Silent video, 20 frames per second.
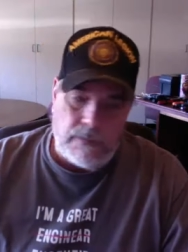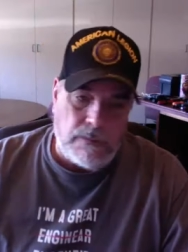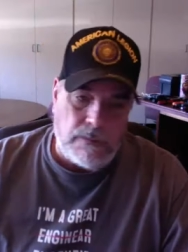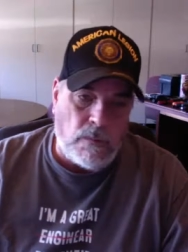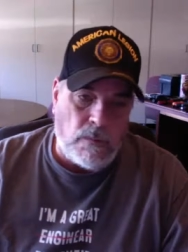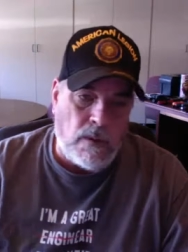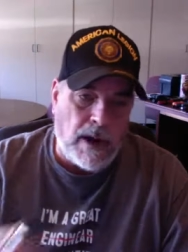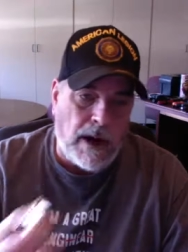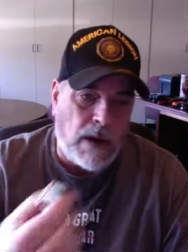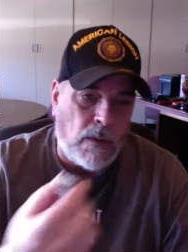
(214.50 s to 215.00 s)

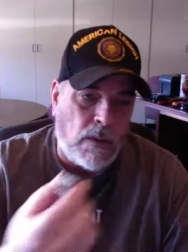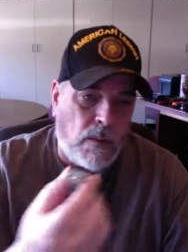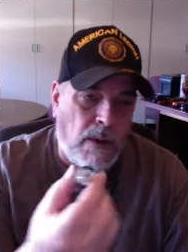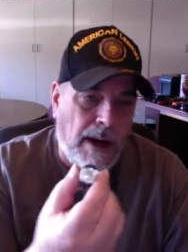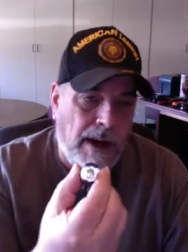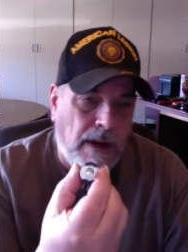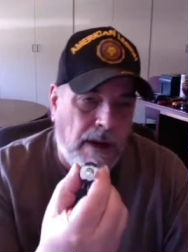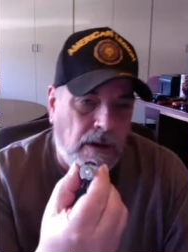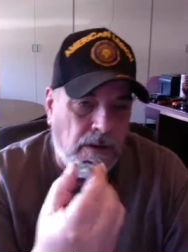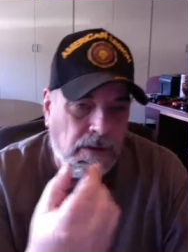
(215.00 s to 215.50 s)
wire
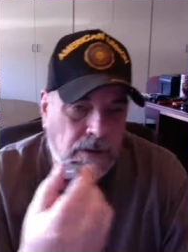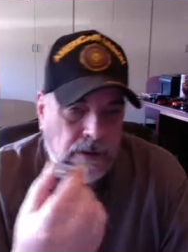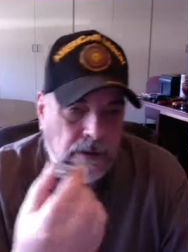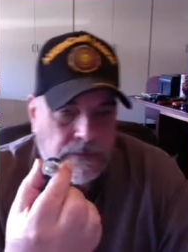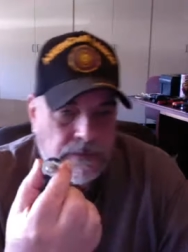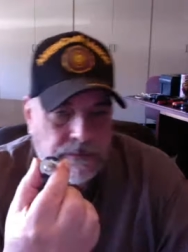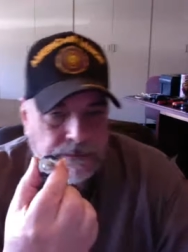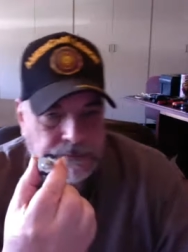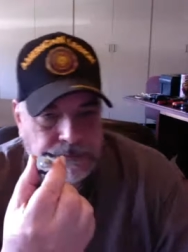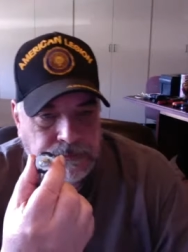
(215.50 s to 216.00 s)
wound
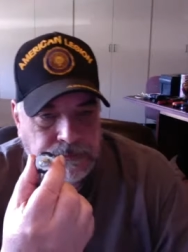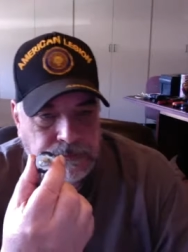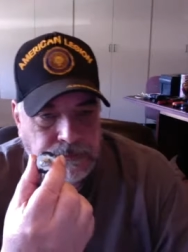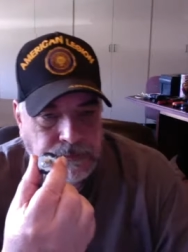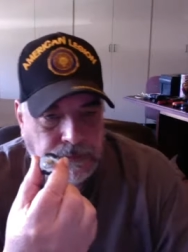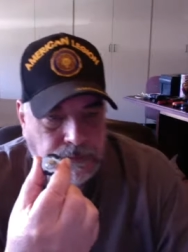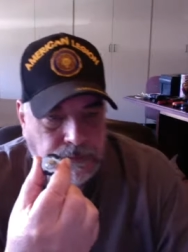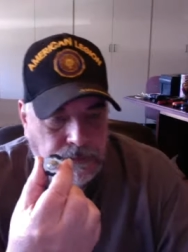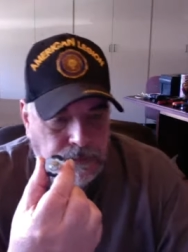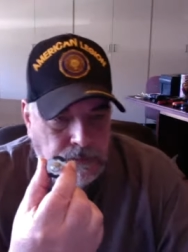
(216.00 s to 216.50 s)

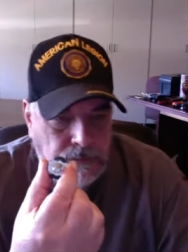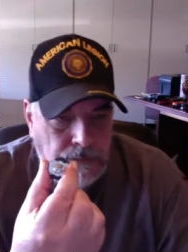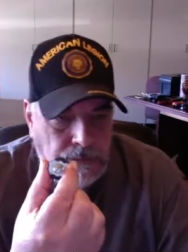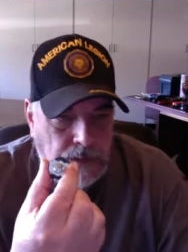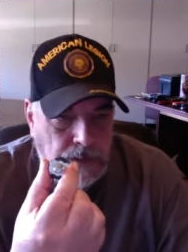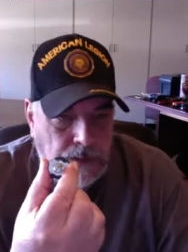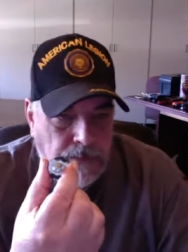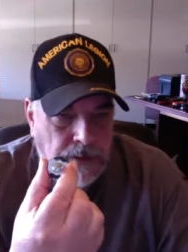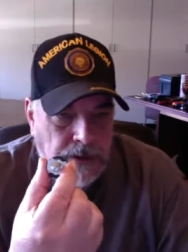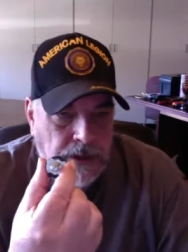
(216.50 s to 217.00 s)

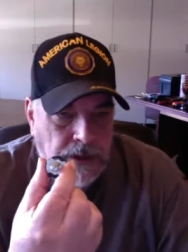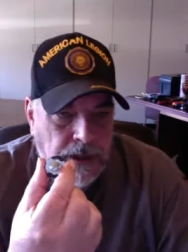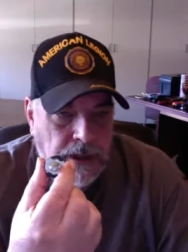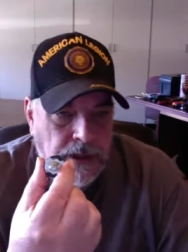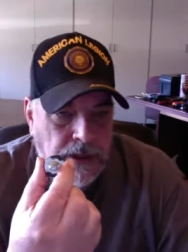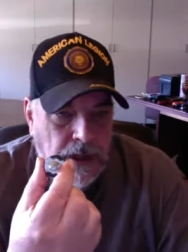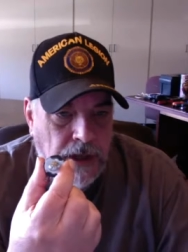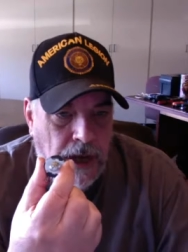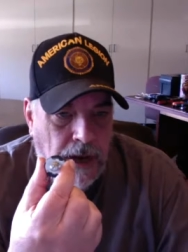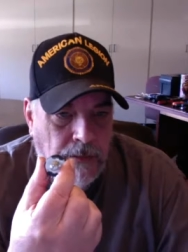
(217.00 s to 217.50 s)

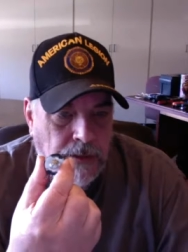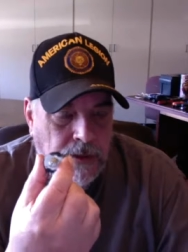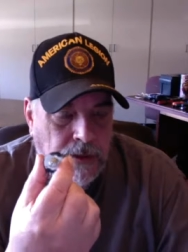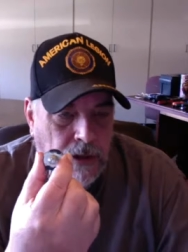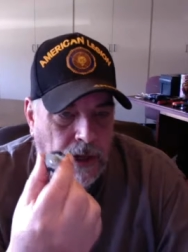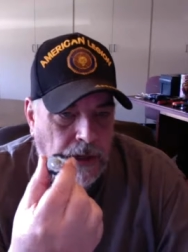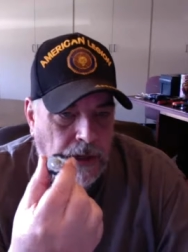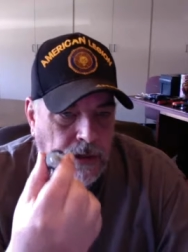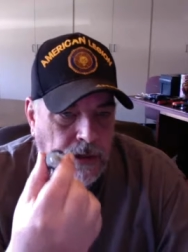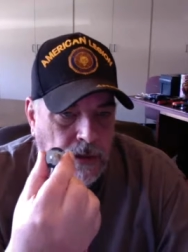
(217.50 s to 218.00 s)

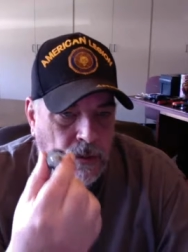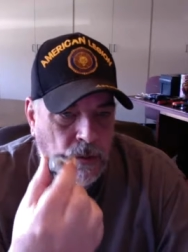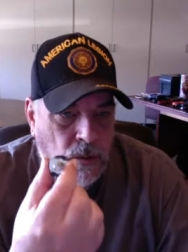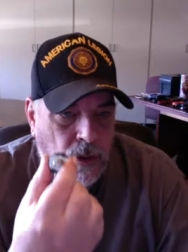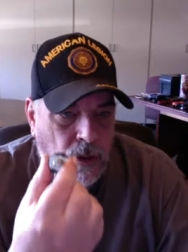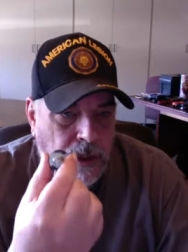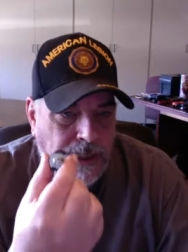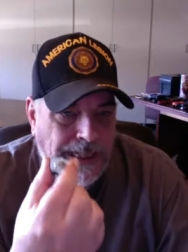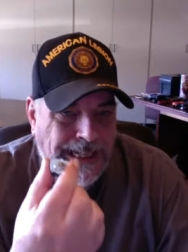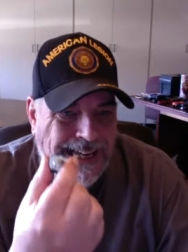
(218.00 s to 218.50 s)
potentiometer, I use a
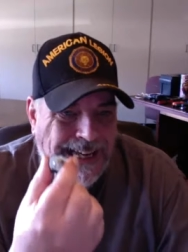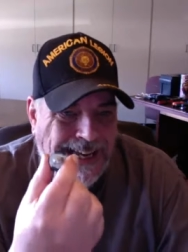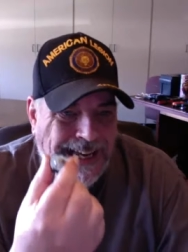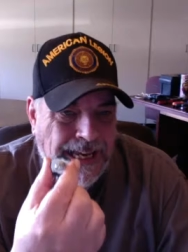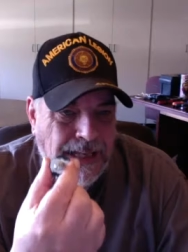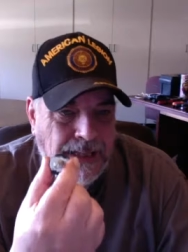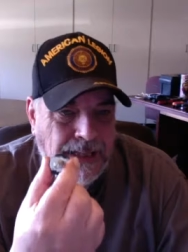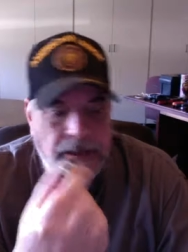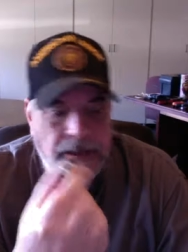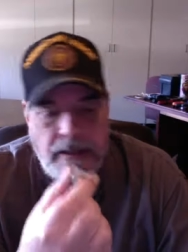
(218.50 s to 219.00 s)

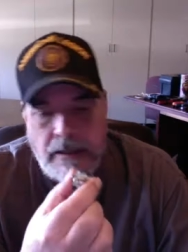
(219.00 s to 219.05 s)
1K